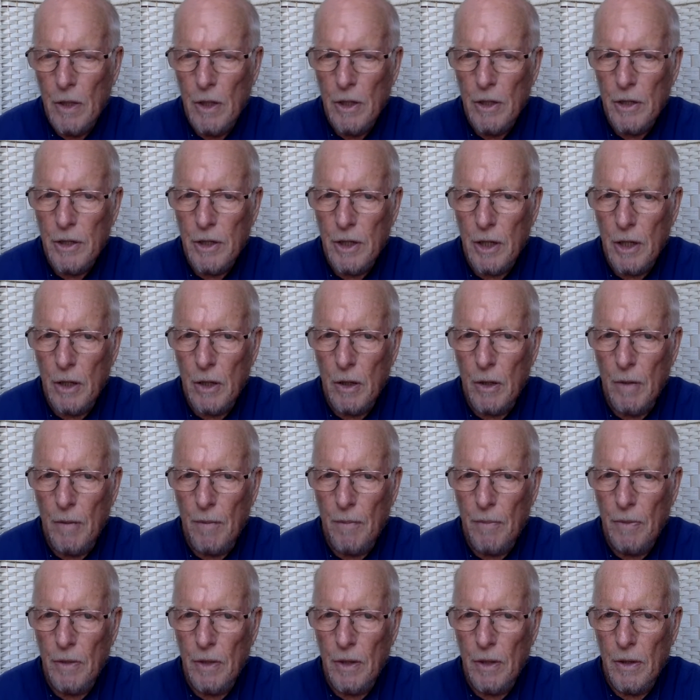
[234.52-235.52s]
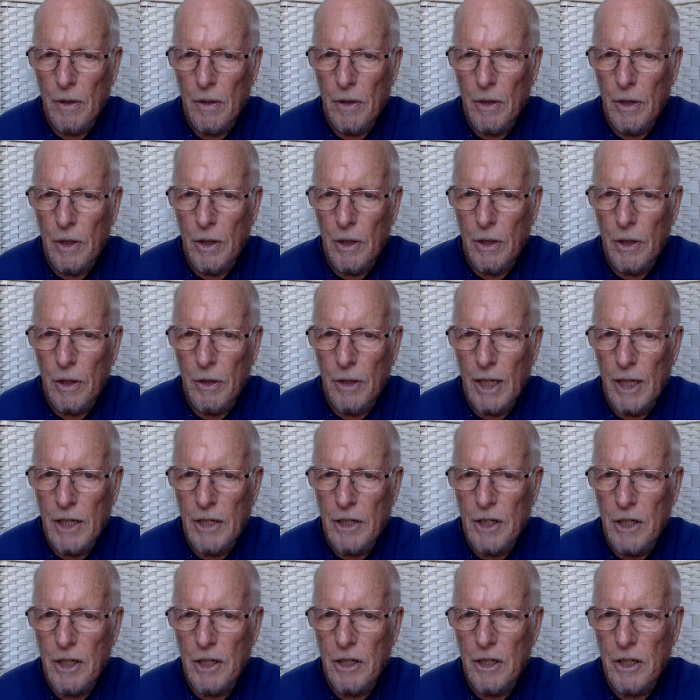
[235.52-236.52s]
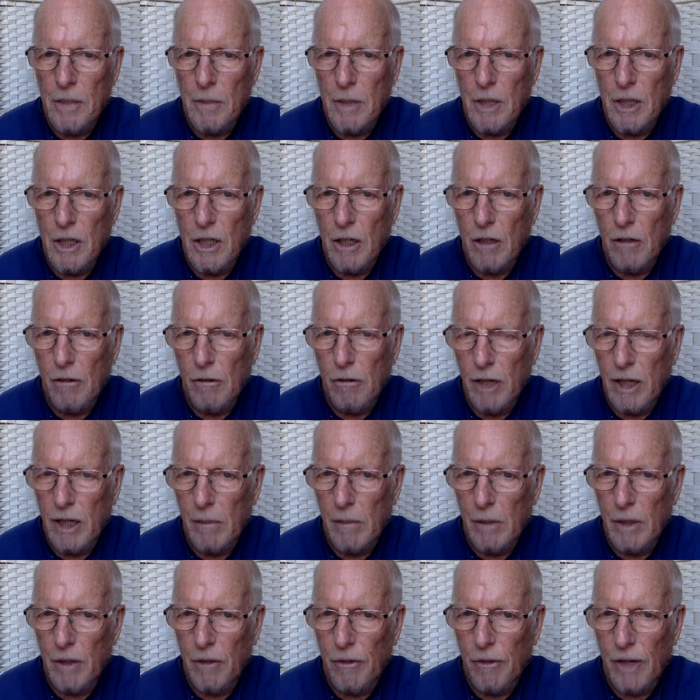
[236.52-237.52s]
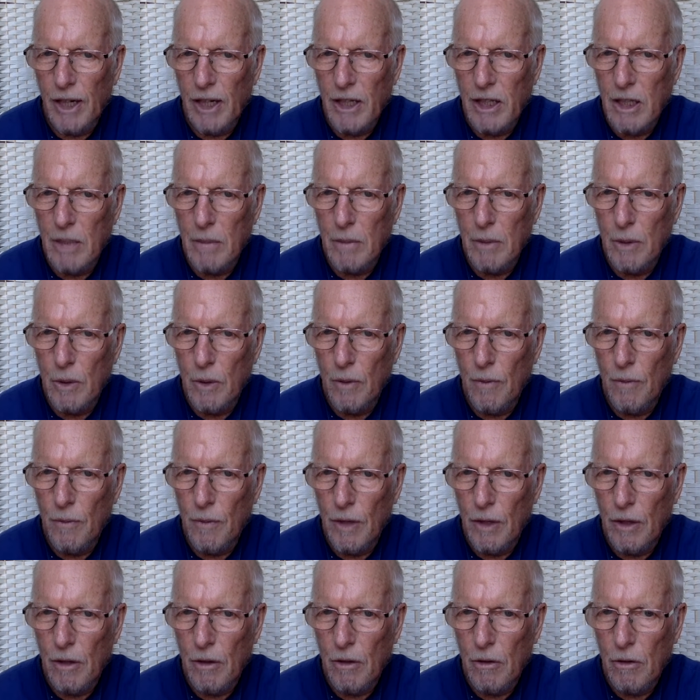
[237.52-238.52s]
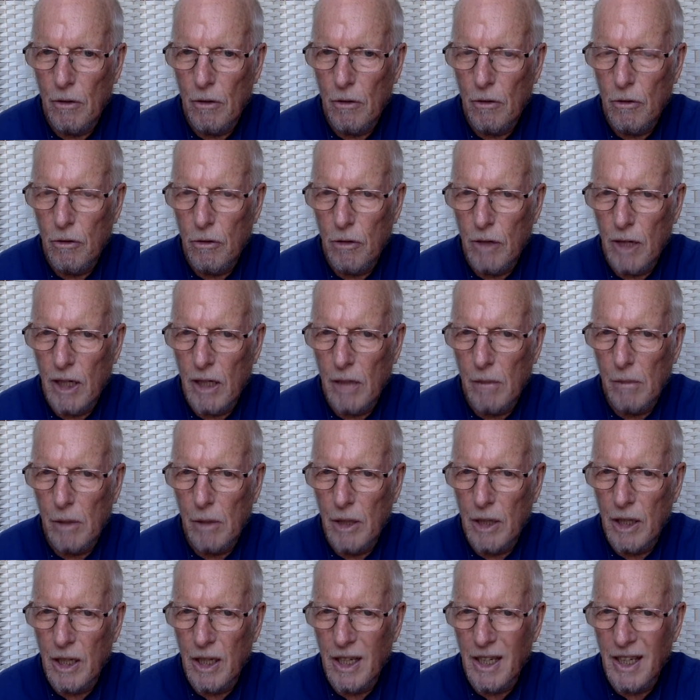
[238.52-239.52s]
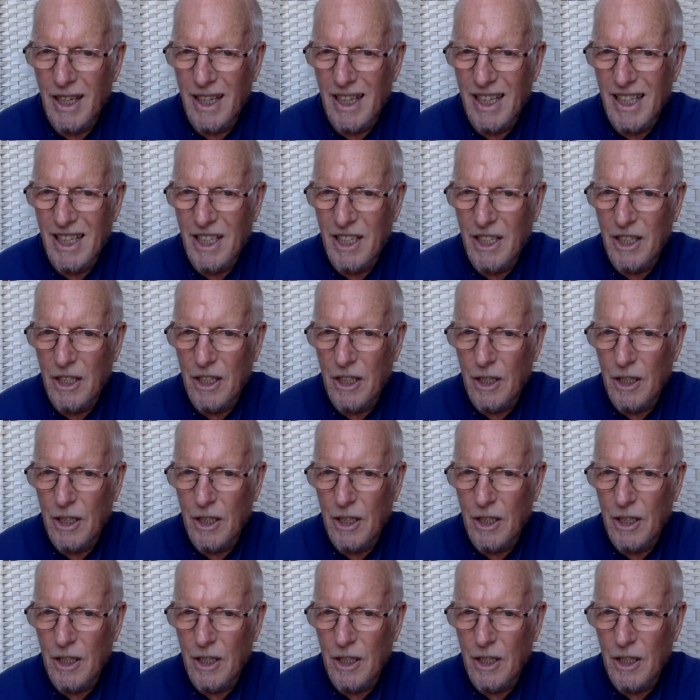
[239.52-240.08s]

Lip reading: So this system is incredibly flexible, incredibly easy to